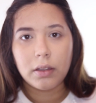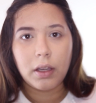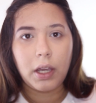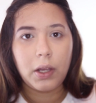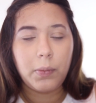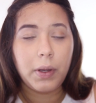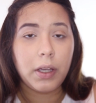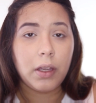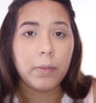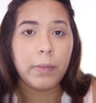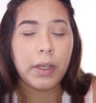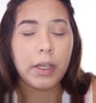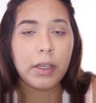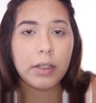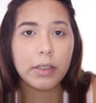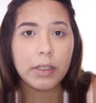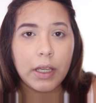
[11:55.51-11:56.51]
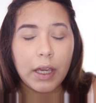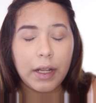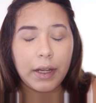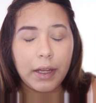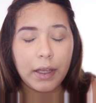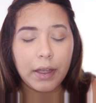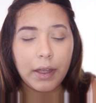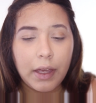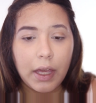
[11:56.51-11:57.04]
I recommend
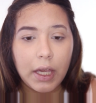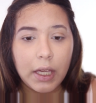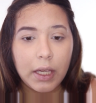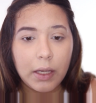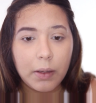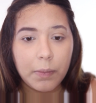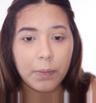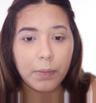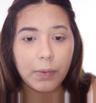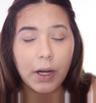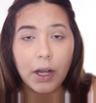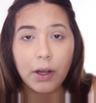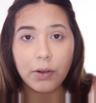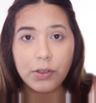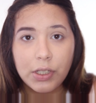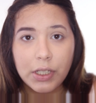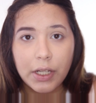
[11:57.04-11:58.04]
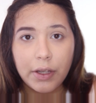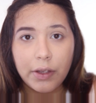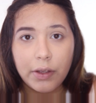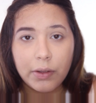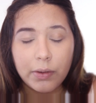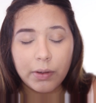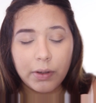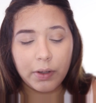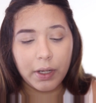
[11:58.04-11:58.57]
getting a brow
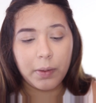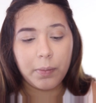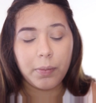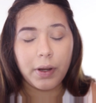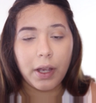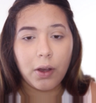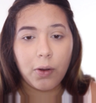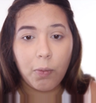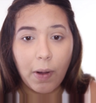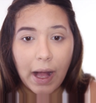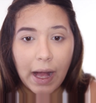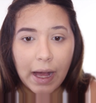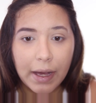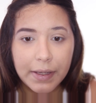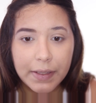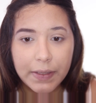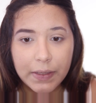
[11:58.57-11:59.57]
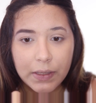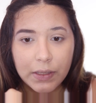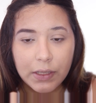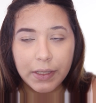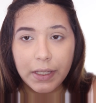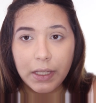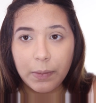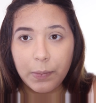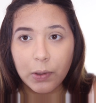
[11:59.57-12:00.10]
gel or a brow wax to
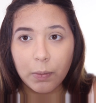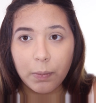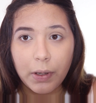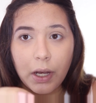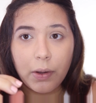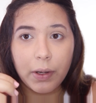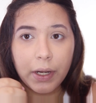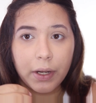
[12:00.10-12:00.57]
keep your brow